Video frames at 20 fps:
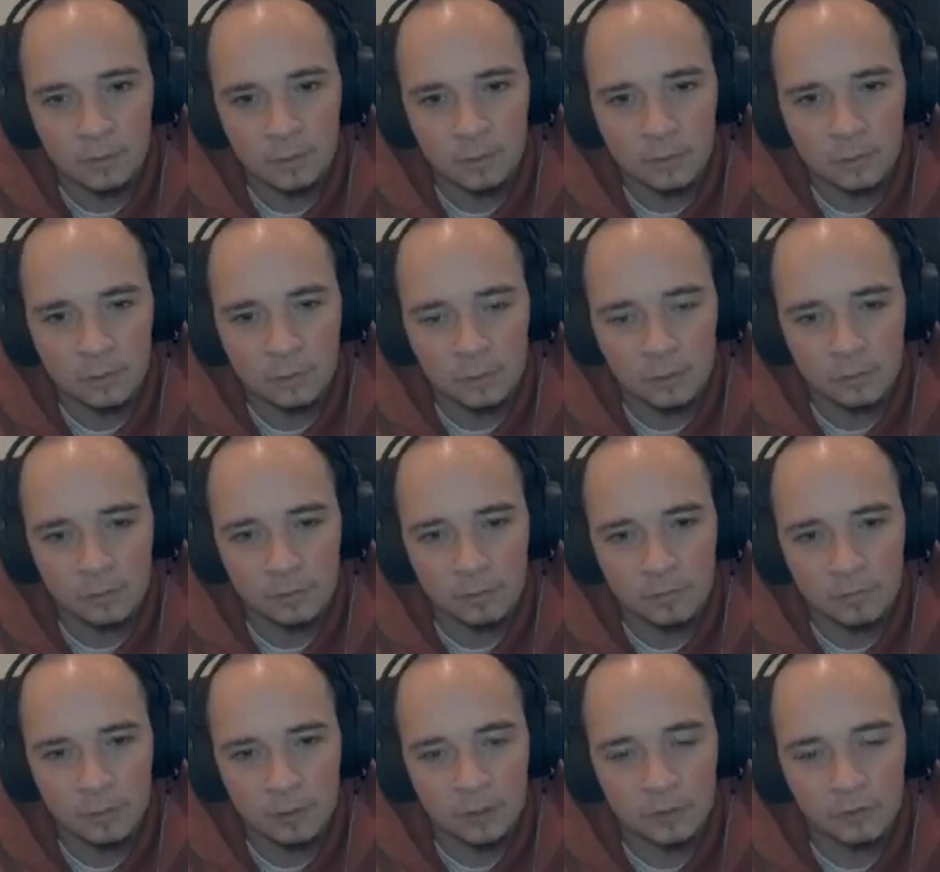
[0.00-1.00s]
So
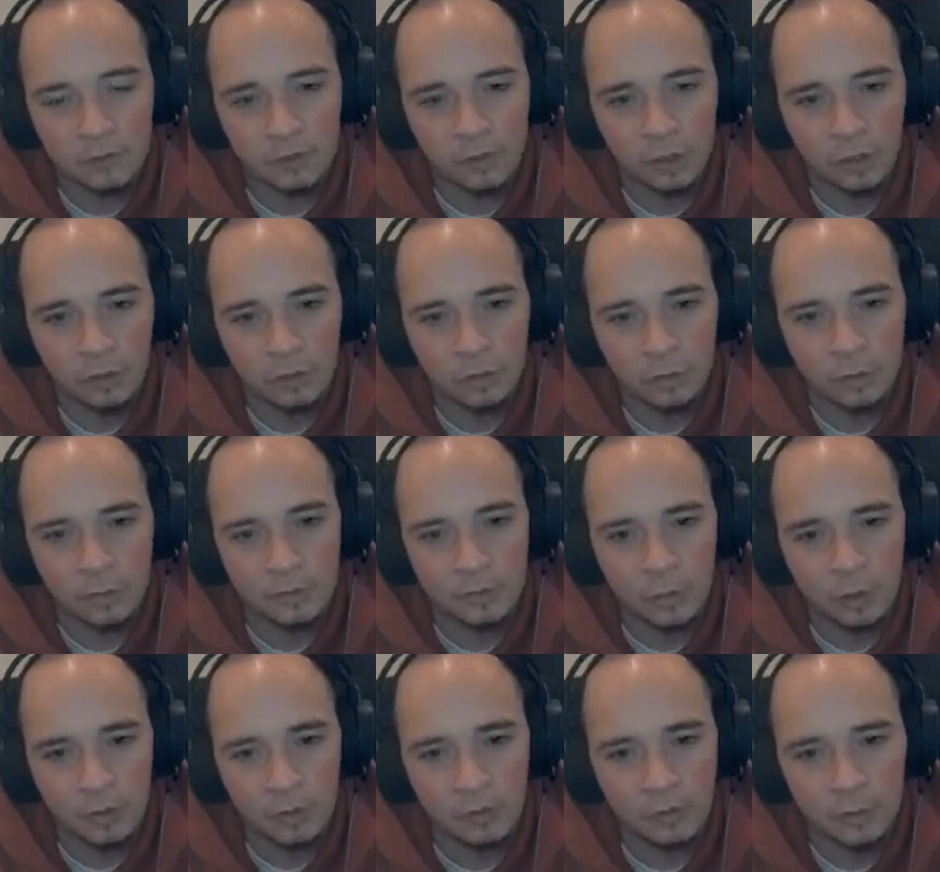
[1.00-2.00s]
you can shotgun them if you
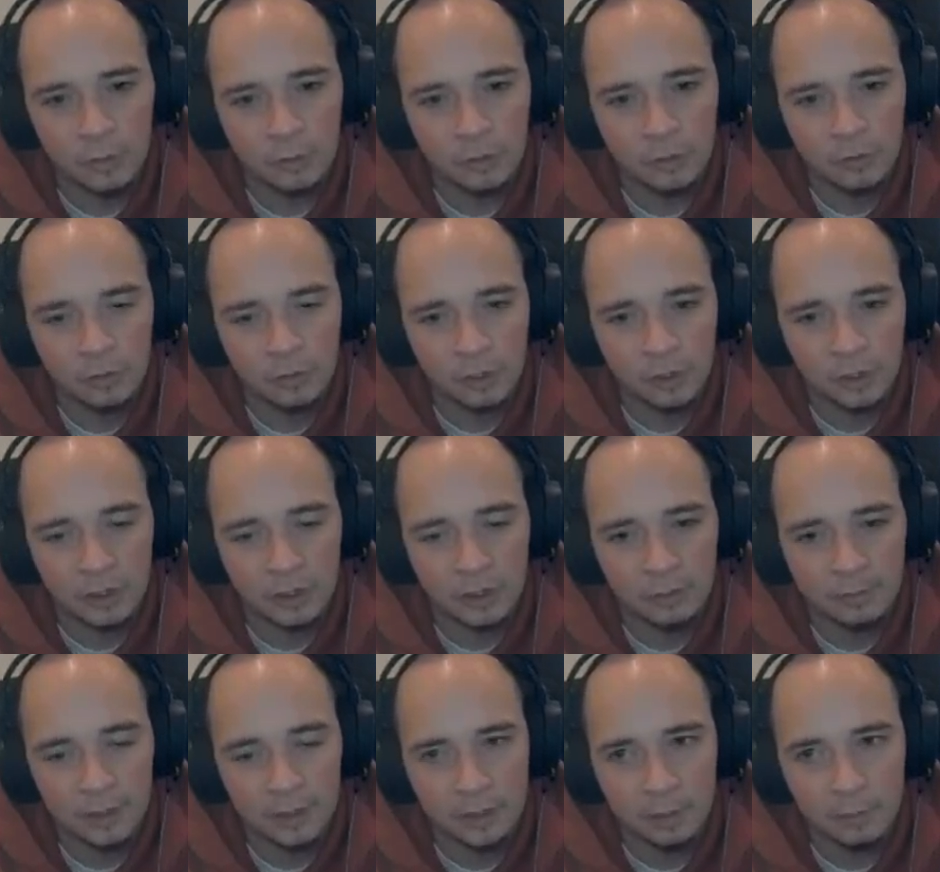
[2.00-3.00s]
want. So I'm just going
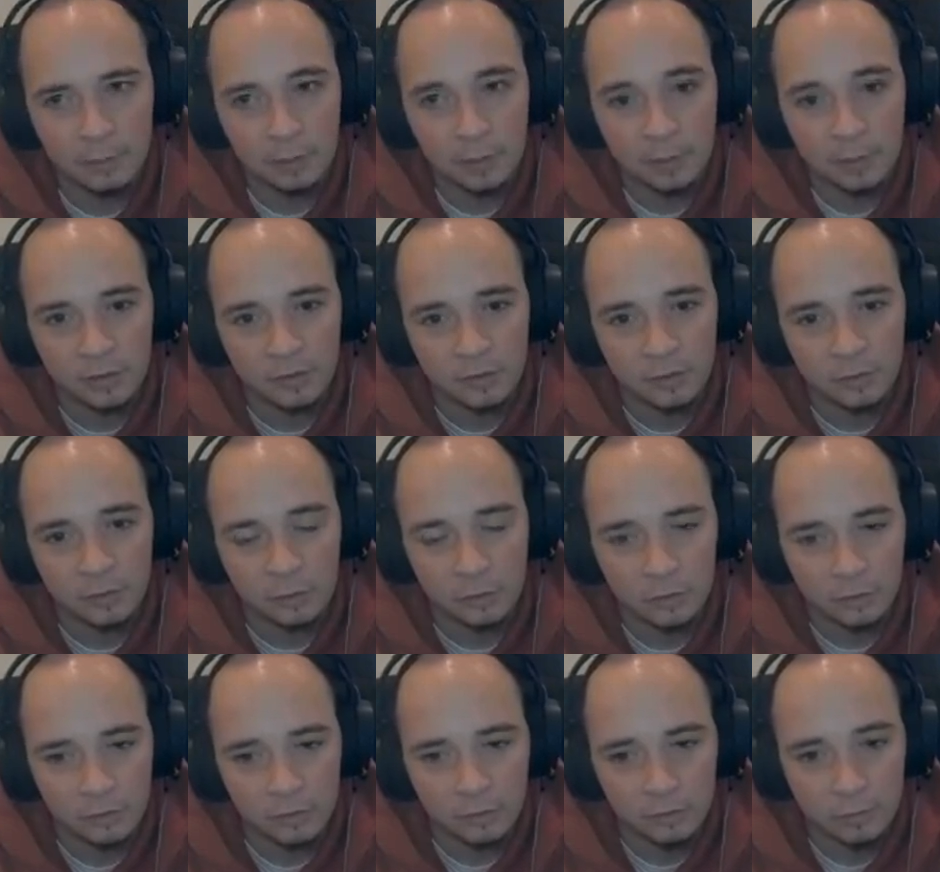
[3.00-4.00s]
to kill them with the pistols
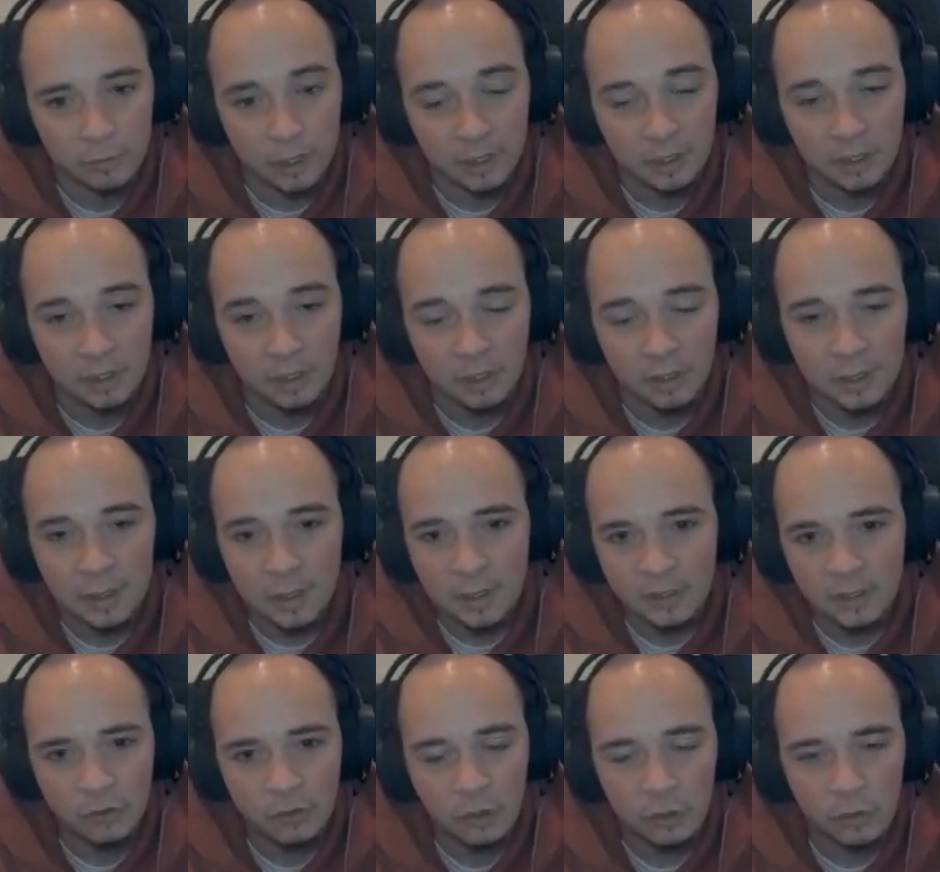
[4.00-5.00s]
because why not?
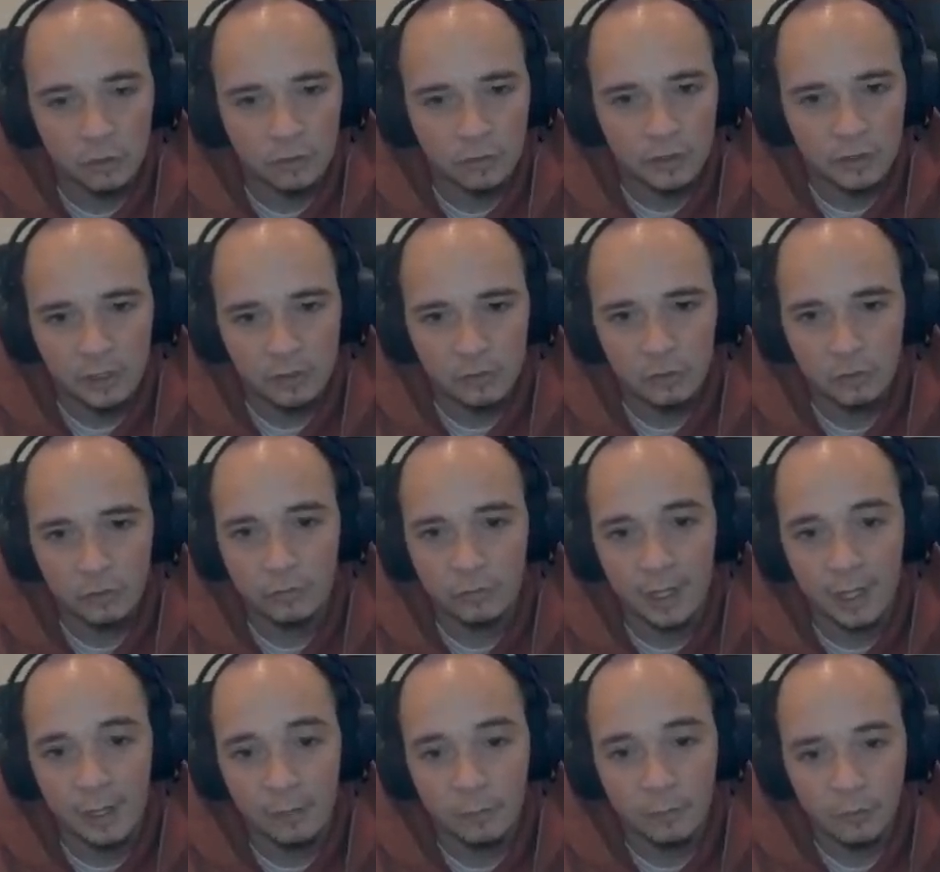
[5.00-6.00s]
Shotgun takes 2
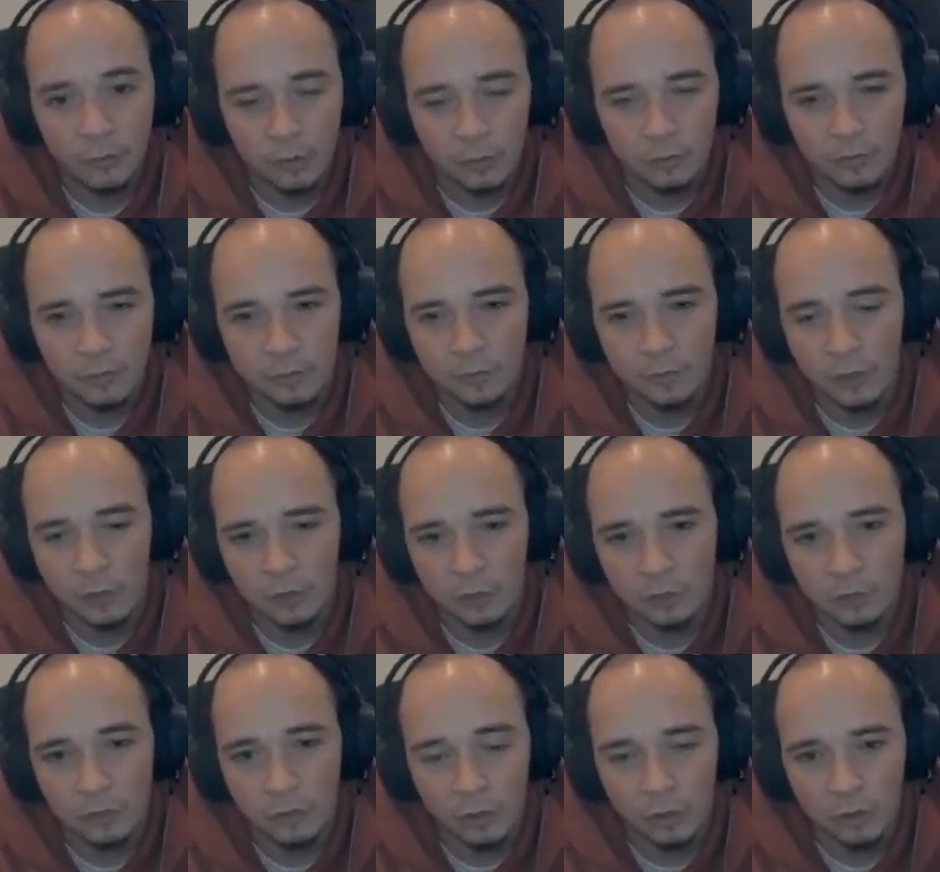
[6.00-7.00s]
rounds. So if you've got
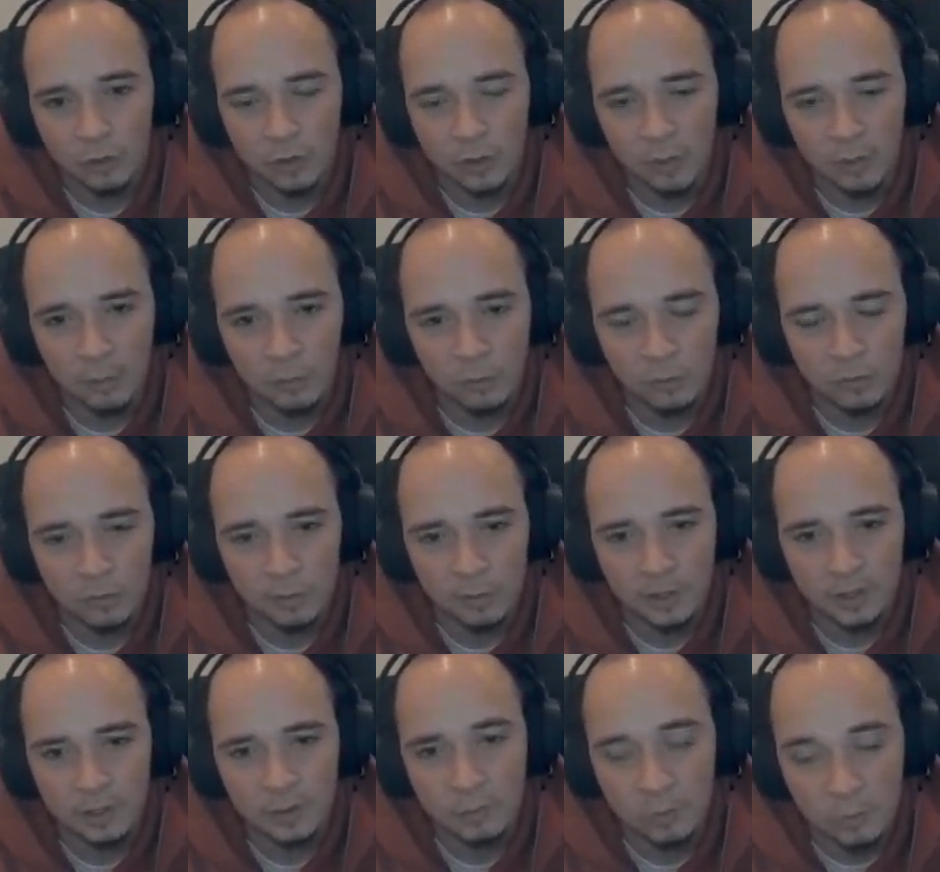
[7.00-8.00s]
shotgun ammo to
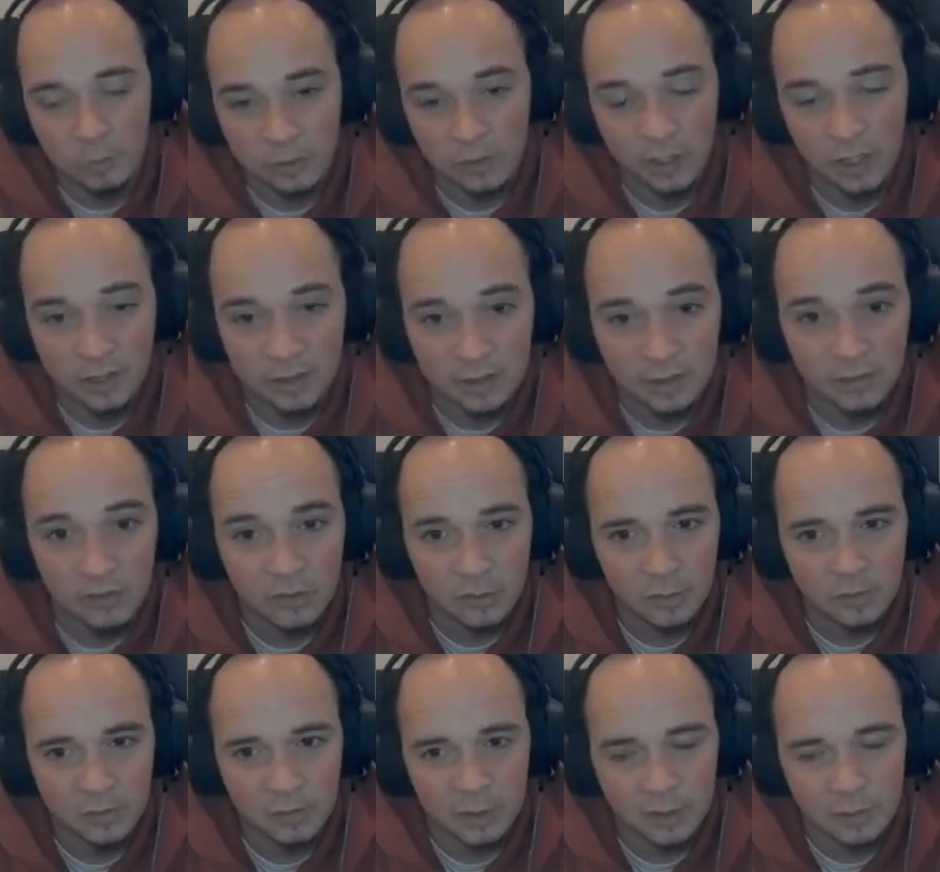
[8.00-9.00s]
spare, which I did to
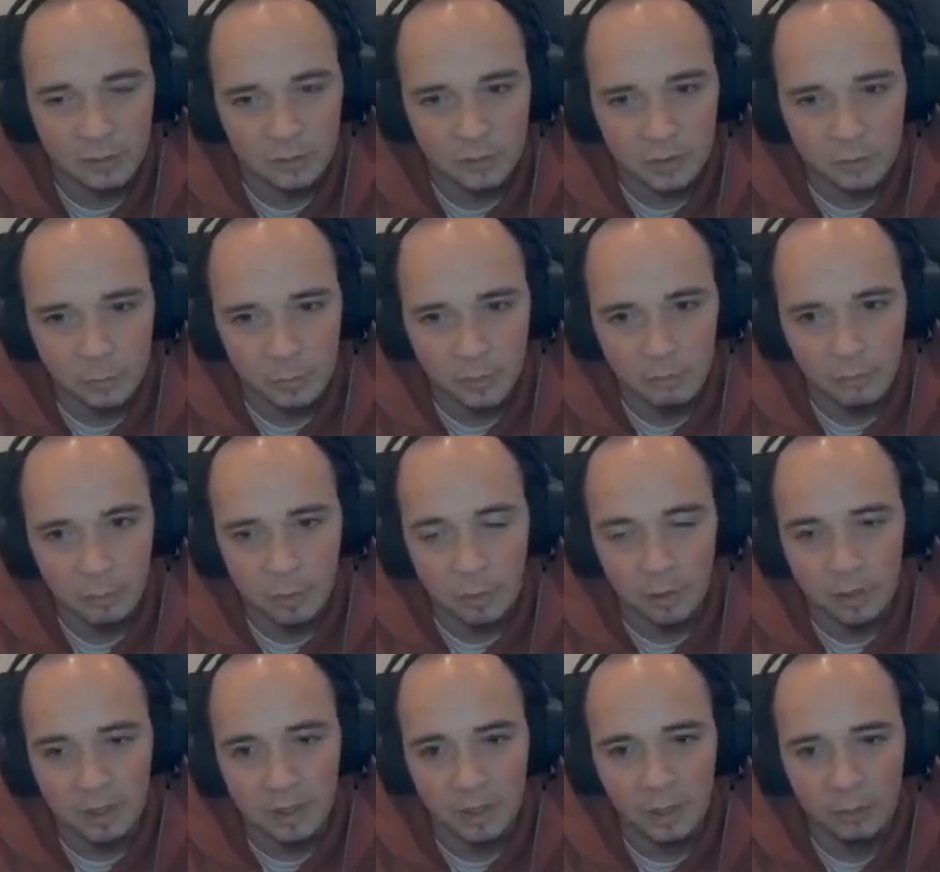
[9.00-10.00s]
be fair, just didn't bother
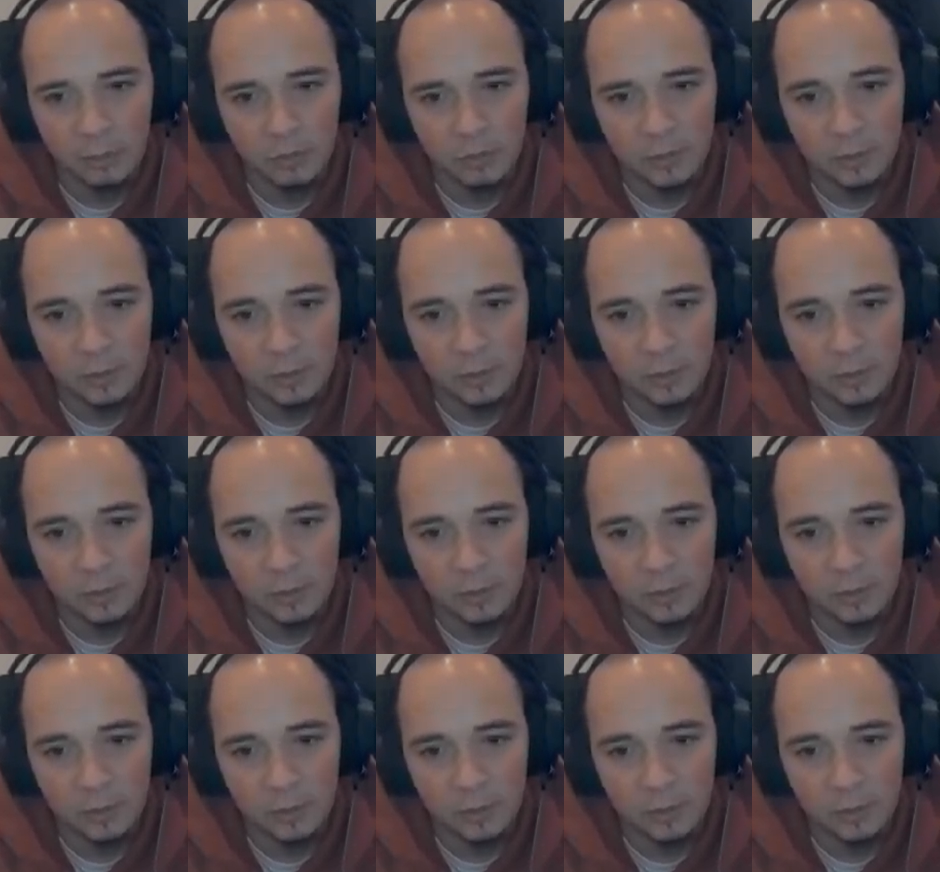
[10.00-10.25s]
pulling it out.